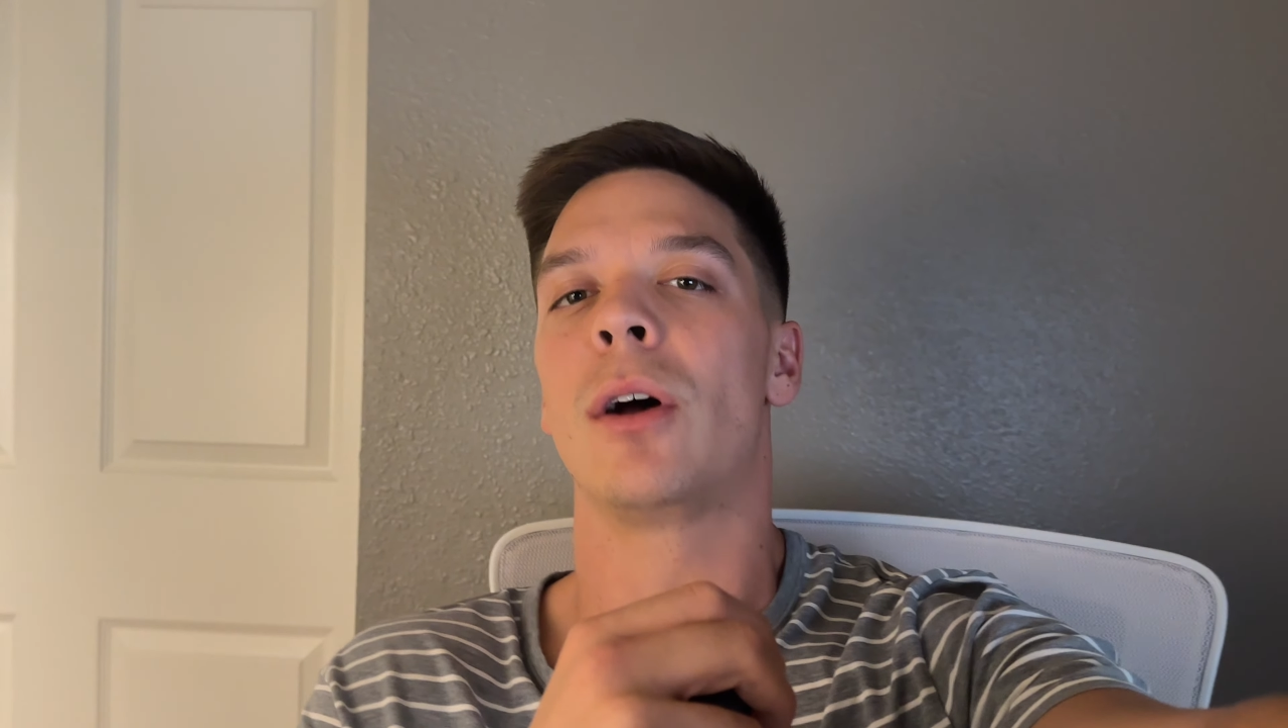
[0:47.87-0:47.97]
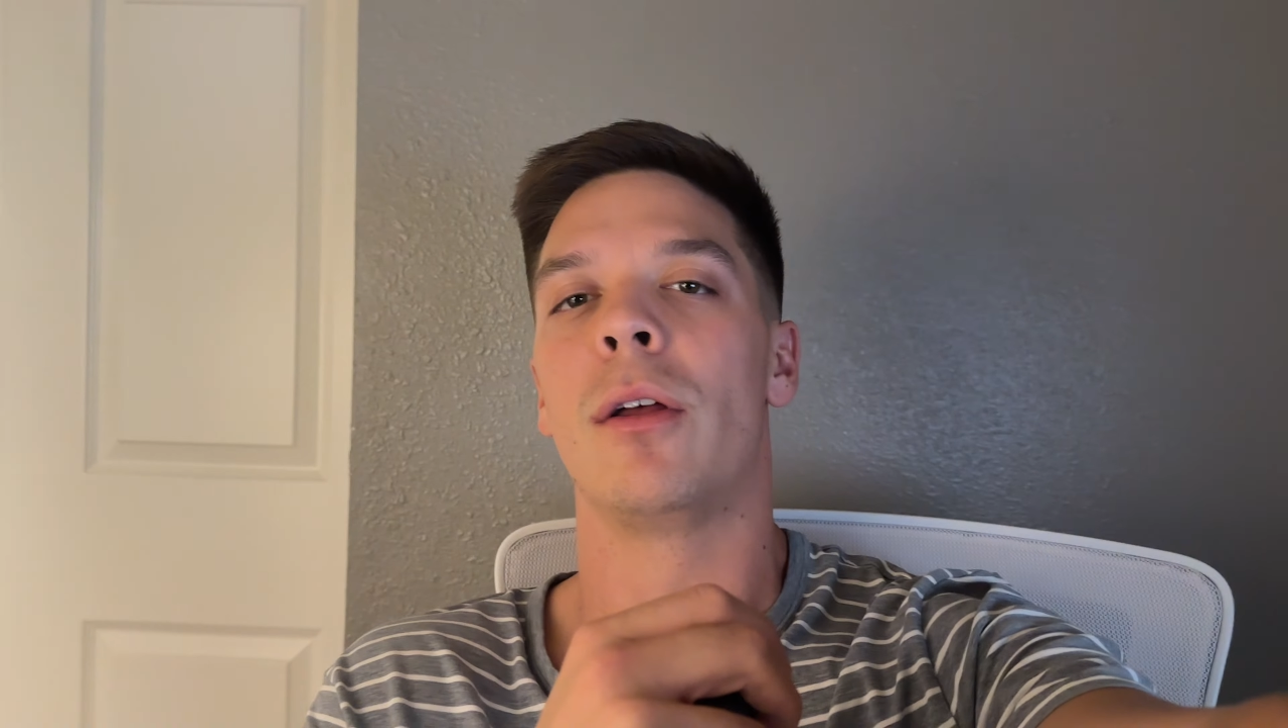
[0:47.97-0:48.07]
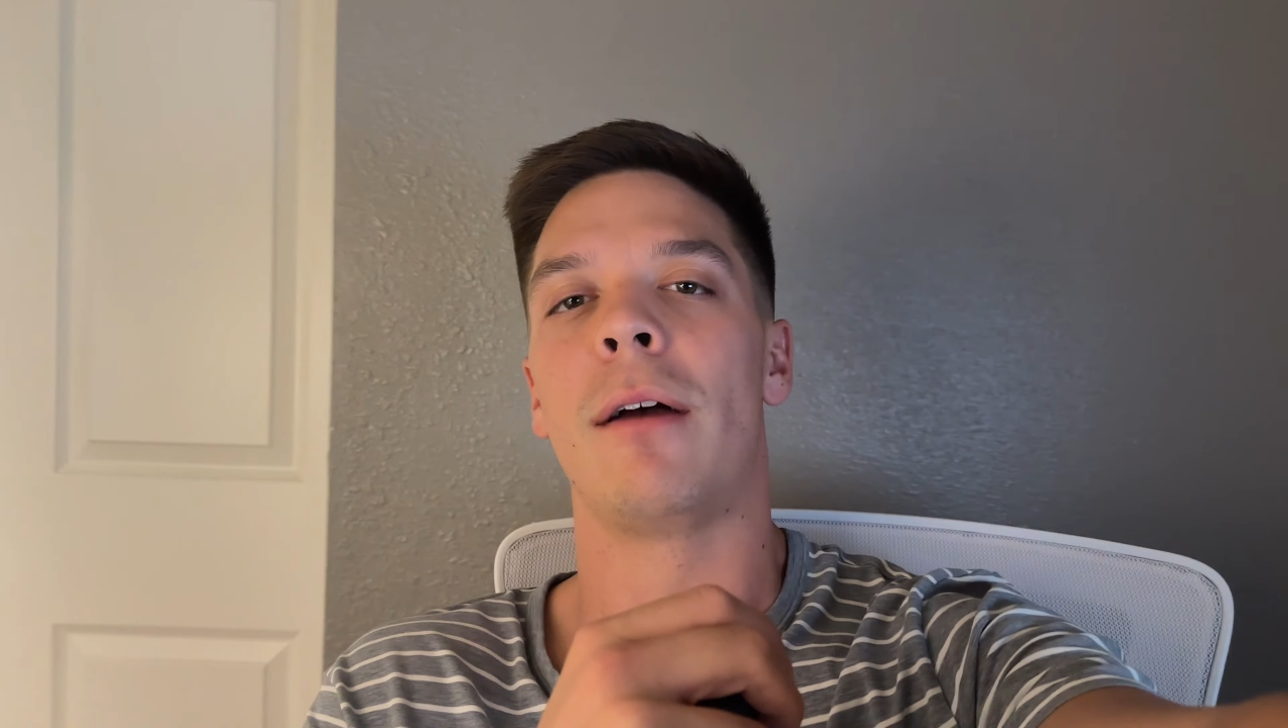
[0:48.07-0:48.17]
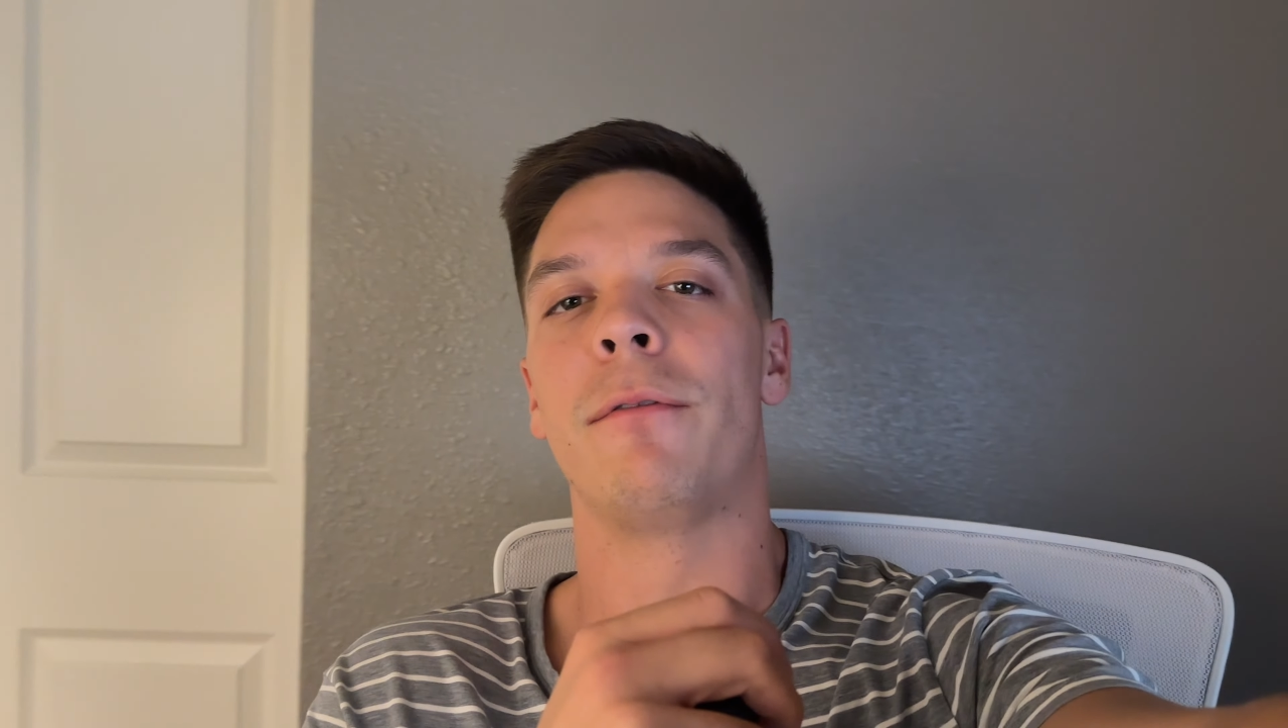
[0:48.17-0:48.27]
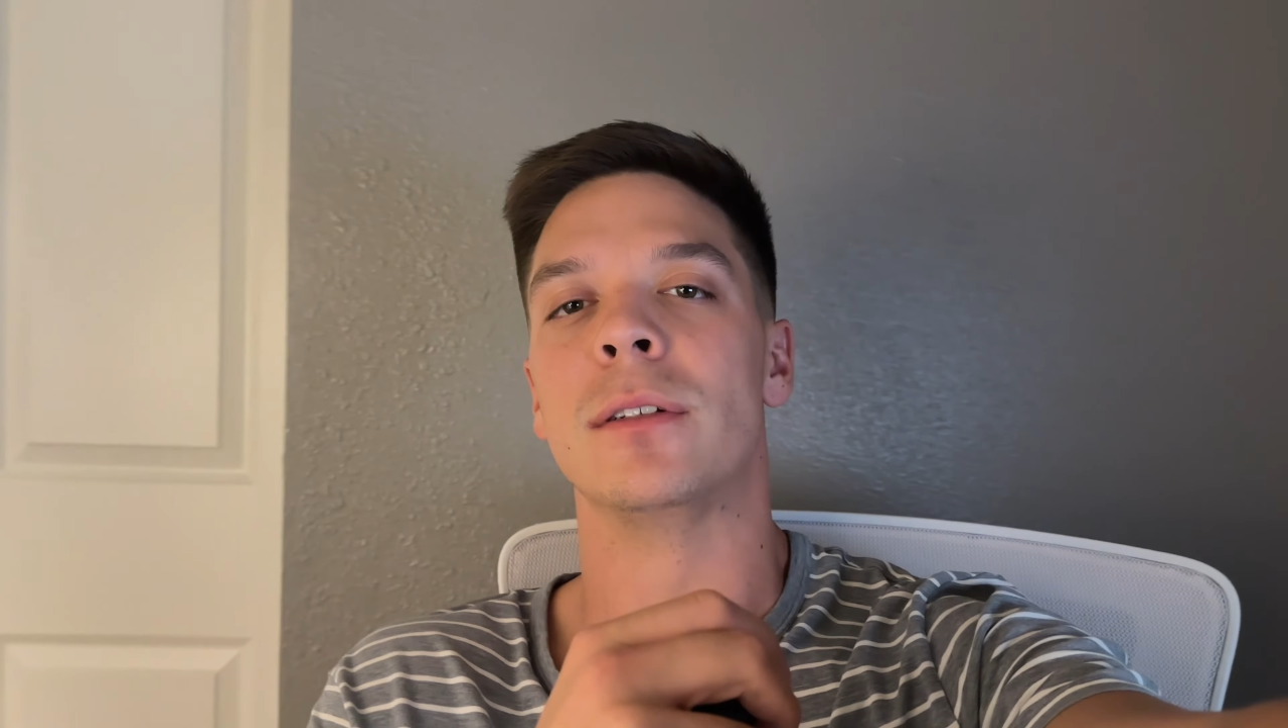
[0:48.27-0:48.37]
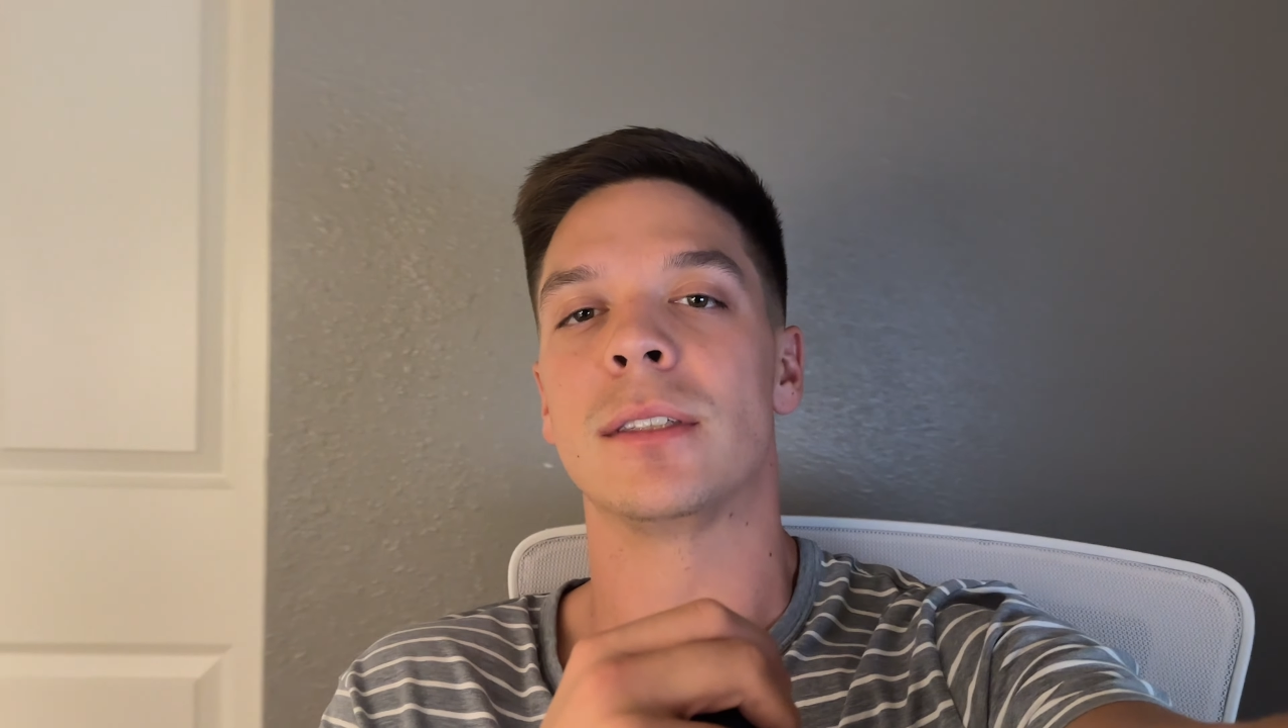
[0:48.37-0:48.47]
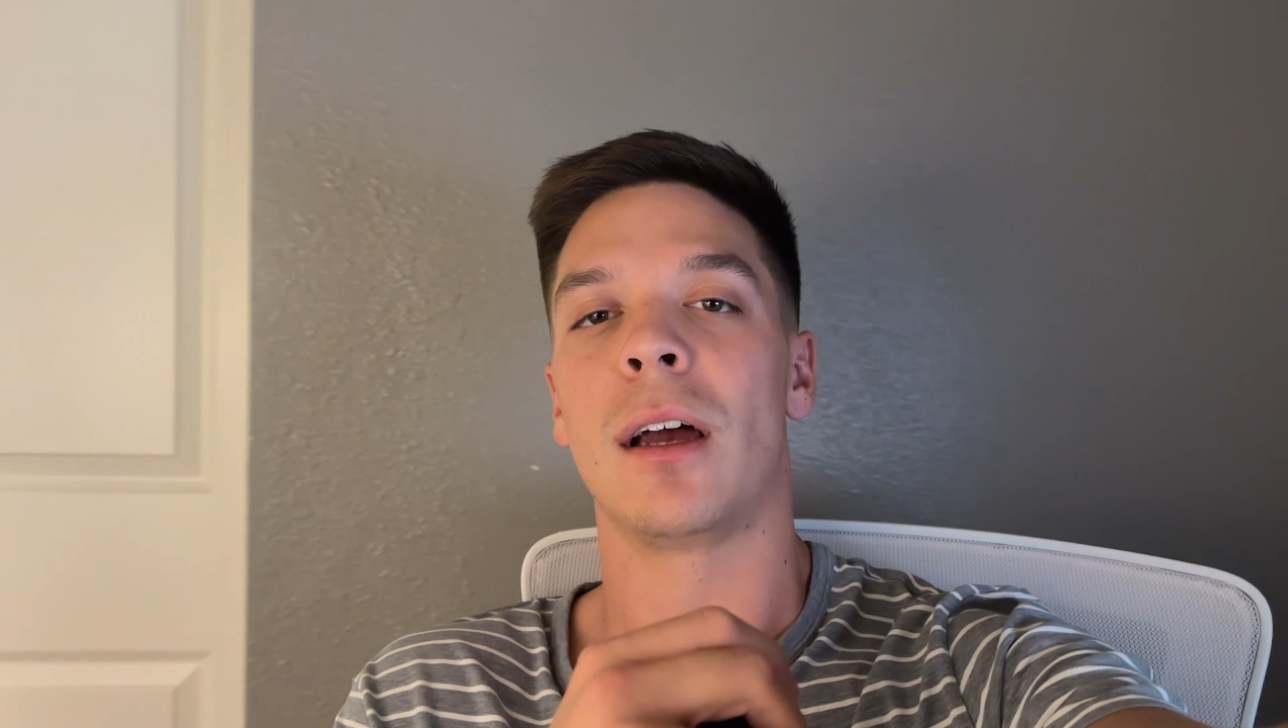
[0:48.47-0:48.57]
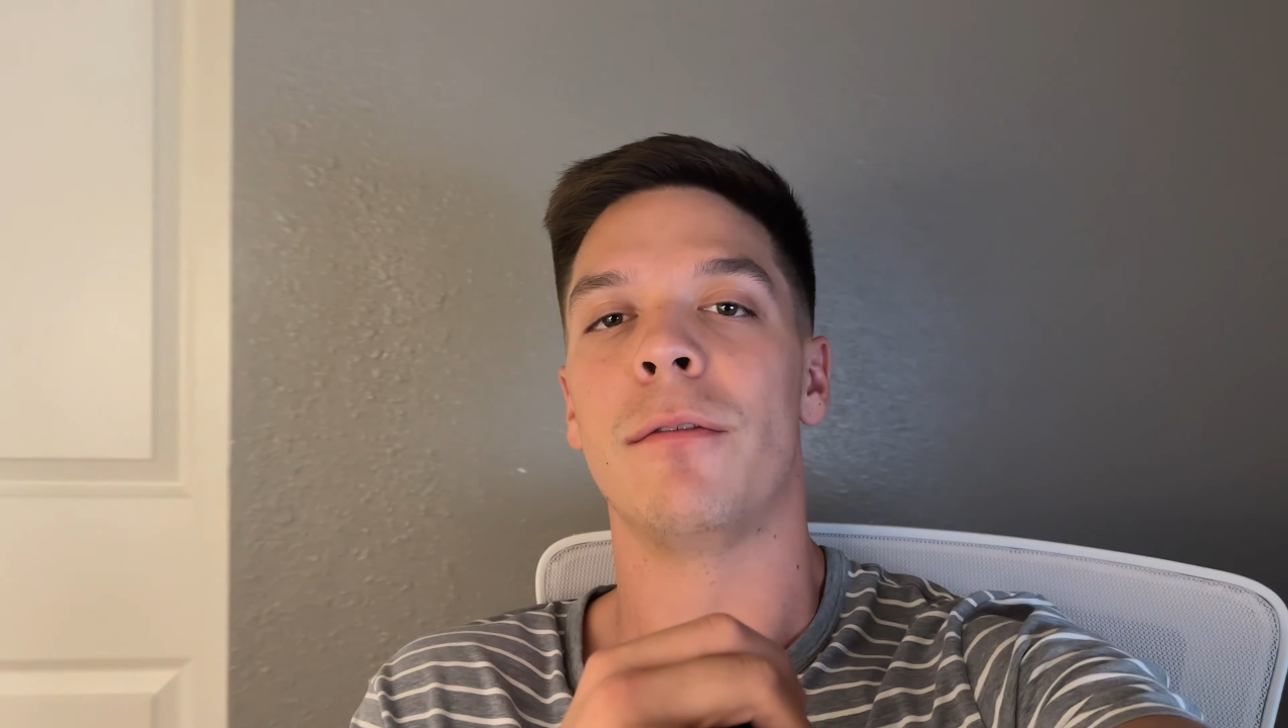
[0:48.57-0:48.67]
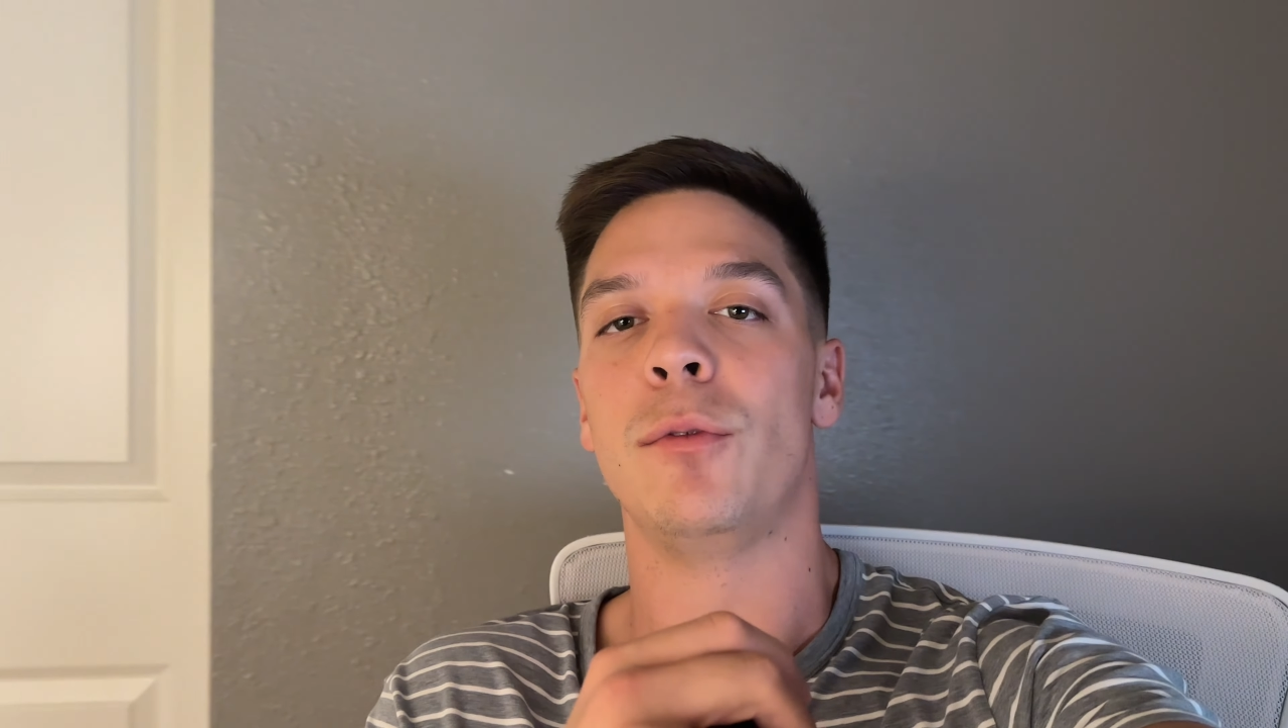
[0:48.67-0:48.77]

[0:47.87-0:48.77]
all that fun stuff.